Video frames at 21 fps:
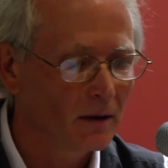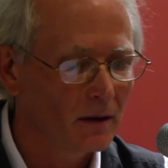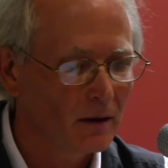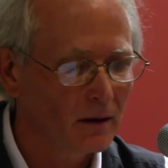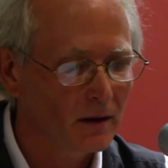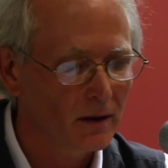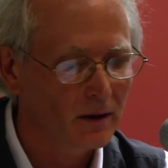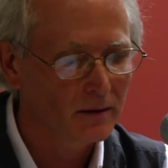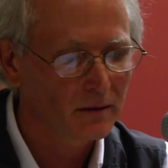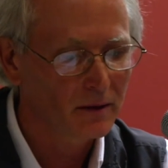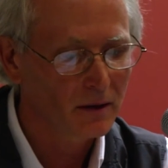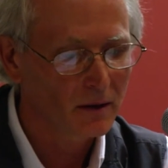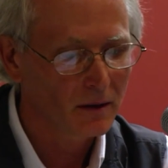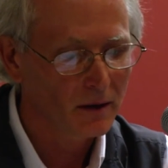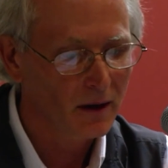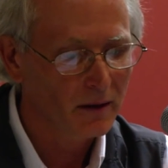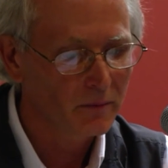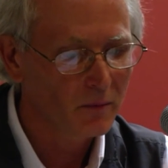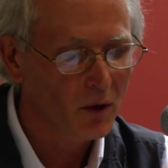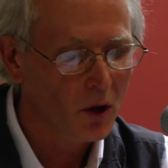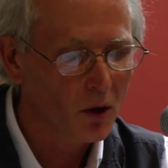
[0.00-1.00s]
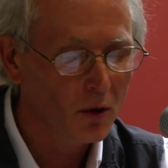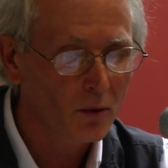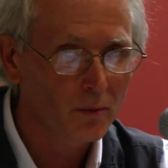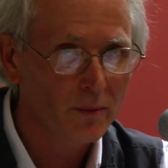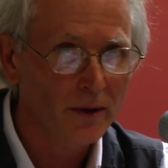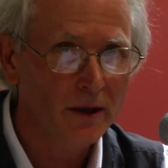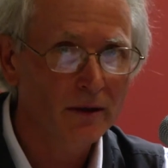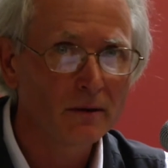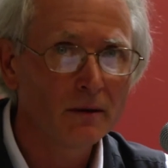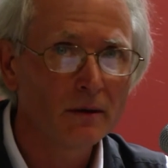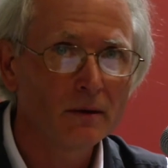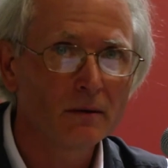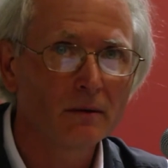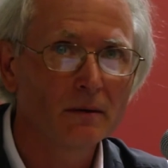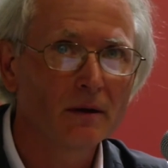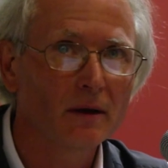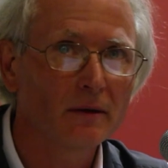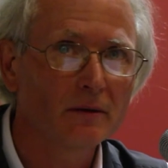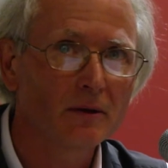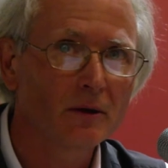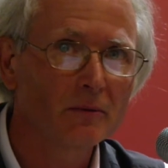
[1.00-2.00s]
And I'm hoping
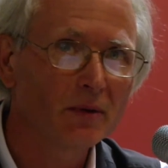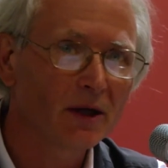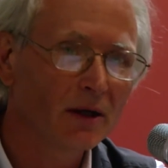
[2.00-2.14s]
that the